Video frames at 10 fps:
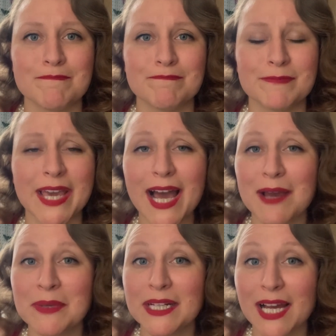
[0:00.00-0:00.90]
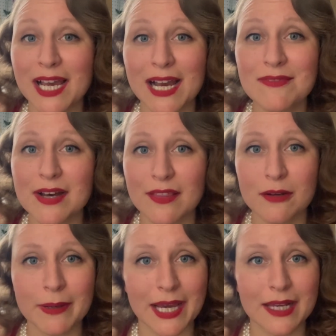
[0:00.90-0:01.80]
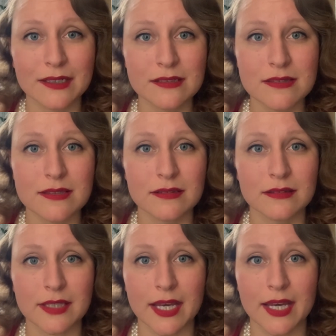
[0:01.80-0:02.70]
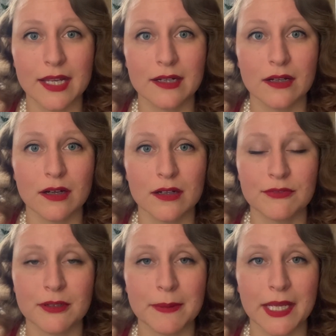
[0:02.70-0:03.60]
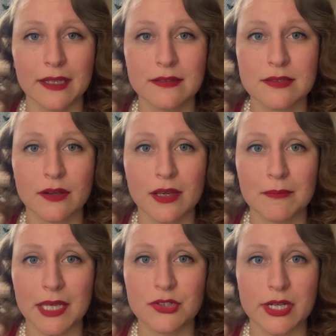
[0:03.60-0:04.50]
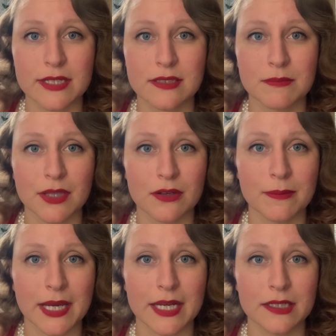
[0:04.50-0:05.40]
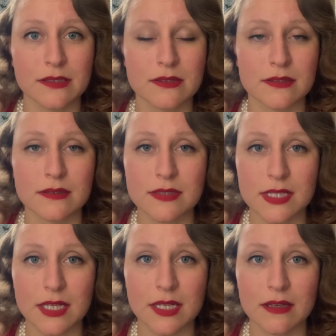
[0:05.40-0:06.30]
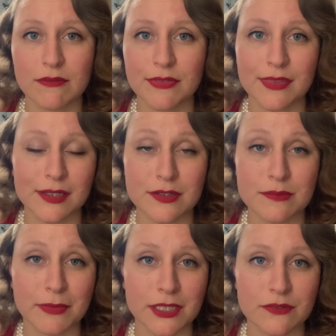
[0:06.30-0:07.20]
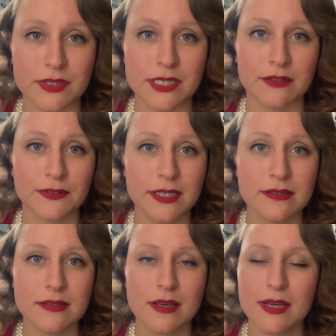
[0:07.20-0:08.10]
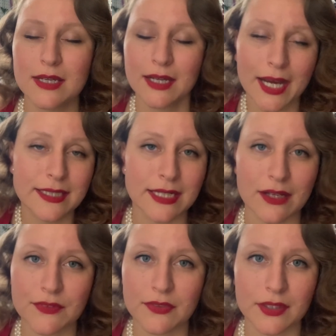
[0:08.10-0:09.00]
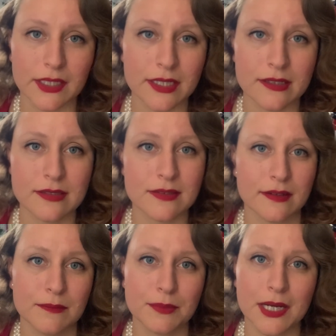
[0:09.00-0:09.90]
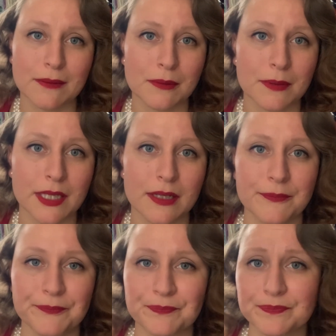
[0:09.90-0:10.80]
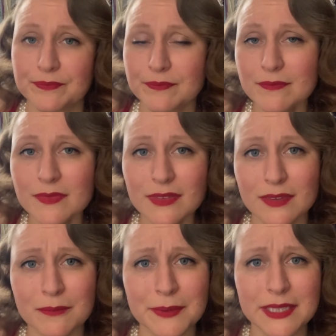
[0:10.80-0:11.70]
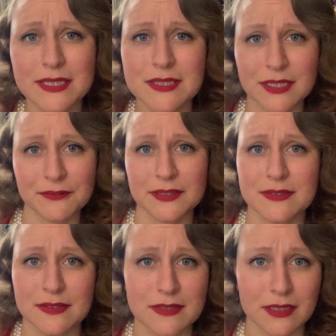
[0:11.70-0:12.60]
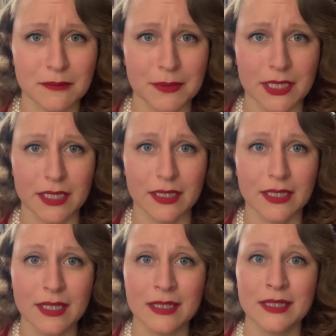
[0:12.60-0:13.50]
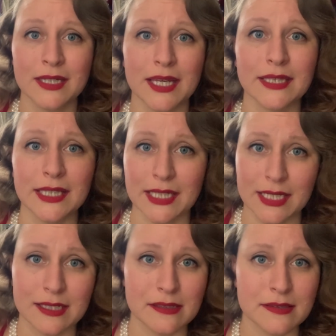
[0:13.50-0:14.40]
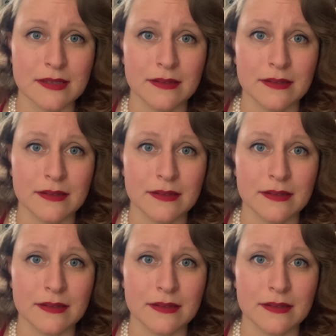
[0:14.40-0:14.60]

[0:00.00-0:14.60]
yeah, I mean, I have other patterns that are for pants, so I may try some other patterns and see if there's much of a difference. I doubt that there is. It probably, the biggest difference is going to be in the ease.